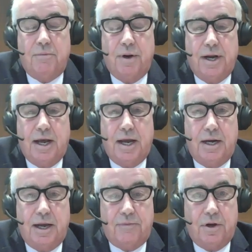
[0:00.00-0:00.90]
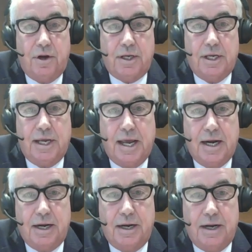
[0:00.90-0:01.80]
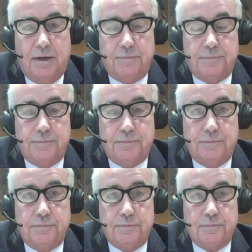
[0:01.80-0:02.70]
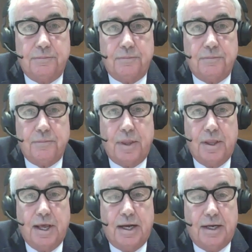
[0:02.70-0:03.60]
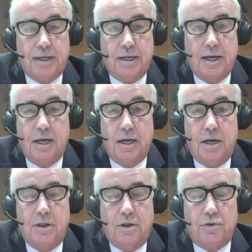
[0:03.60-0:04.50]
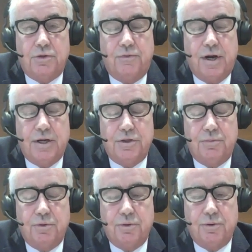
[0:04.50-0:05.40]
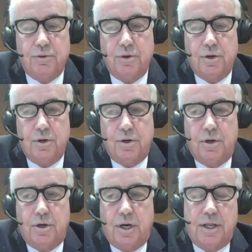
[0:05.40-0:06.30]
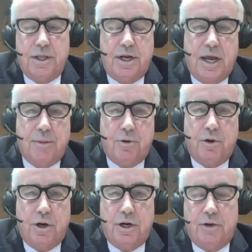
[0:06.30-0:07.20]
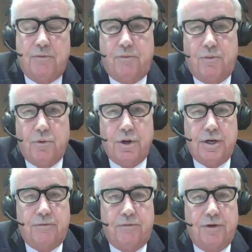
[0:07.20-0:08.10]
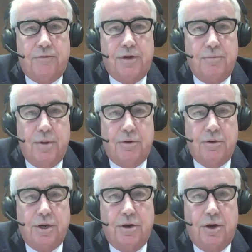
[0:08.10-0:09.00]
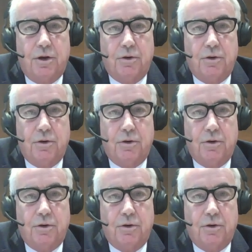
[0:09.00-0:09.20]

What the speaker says: when I left Hockey Canada, that those funds were in the neighborhood of $40 to $50 million,